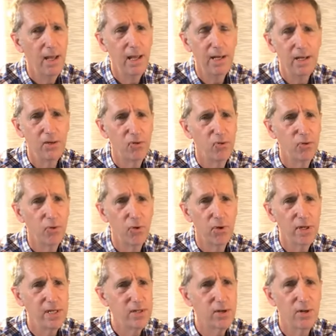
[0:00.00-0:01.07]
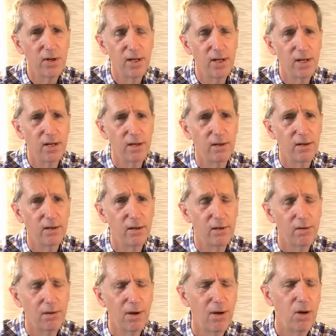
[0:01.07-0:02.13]
And it's for eternity.
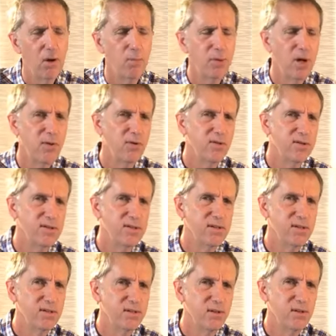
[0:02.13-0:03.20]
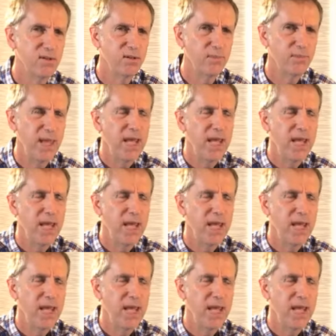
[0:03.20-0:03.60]
Oh, brothers and sisters,